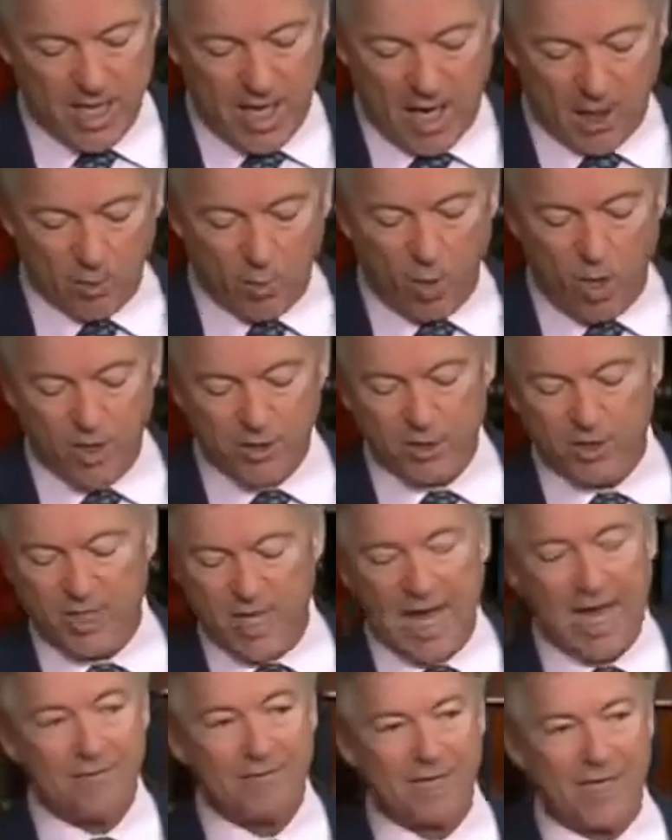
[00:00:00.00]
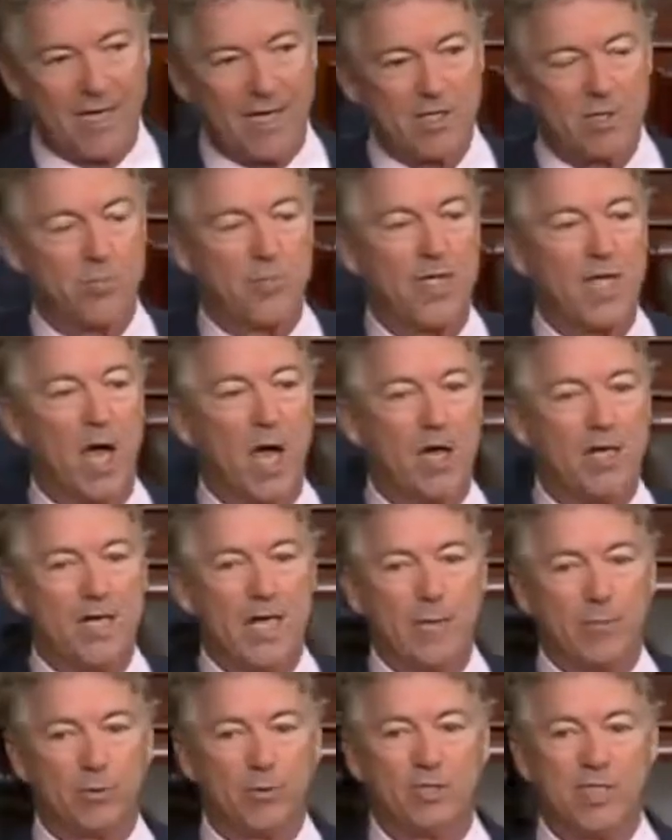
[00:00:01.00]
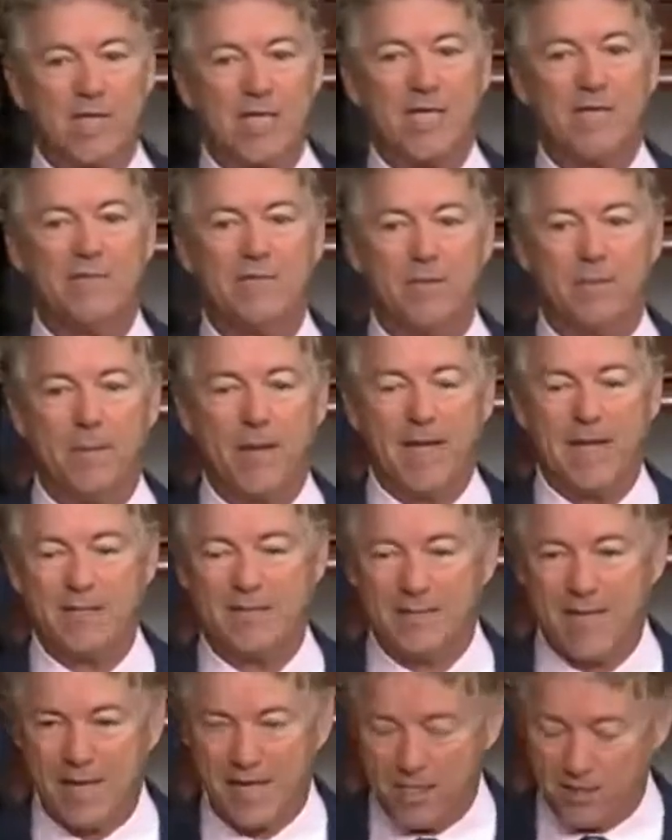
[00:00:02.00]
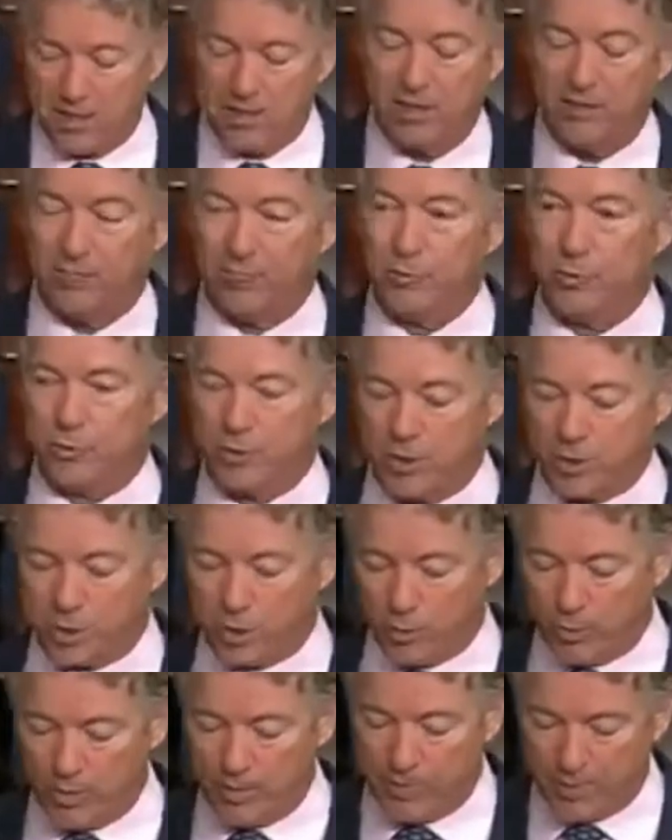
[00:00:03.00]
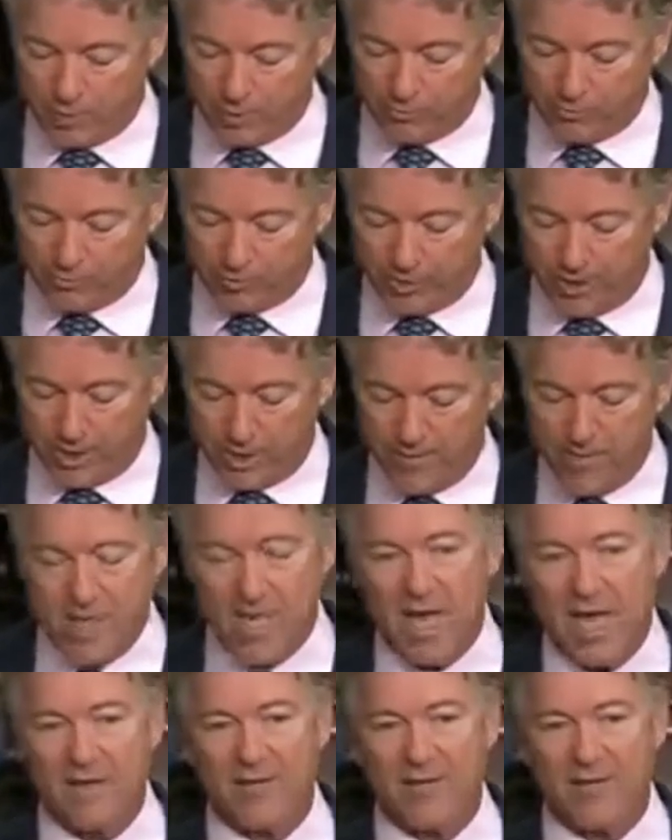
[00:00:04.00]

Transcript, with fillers: and watched the Afghans be unable to even maintain the infrastructure we built for them,